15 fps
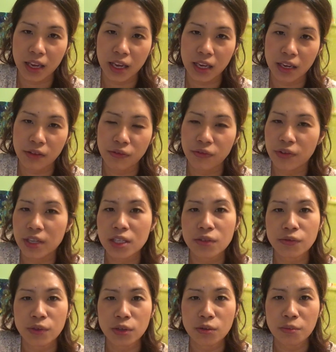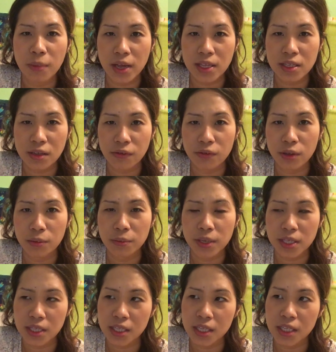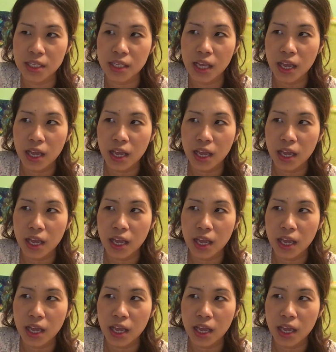in the first few months of your business,